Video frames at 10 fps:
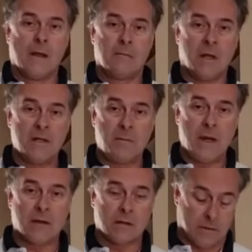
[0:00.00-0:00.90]
Much
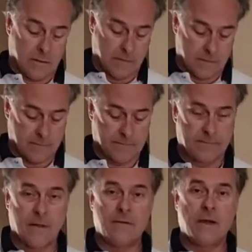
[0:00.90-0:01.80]
better.
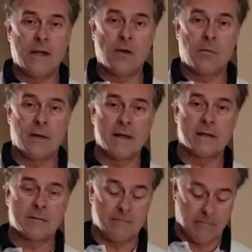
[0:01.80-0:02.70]
Getting ready to go play
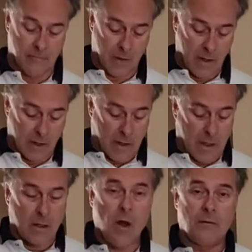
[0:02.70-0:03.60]
some
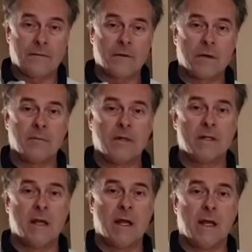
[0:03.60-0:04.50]
golf tournament
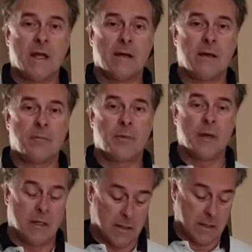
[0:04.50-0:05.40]
today up,
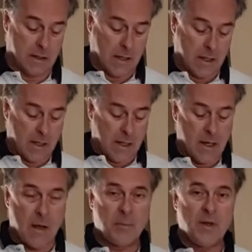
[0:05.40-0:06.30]

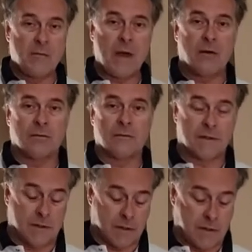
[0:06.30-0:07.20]
up in the
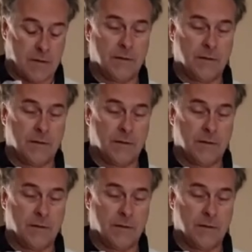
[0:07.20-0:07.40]
mountains.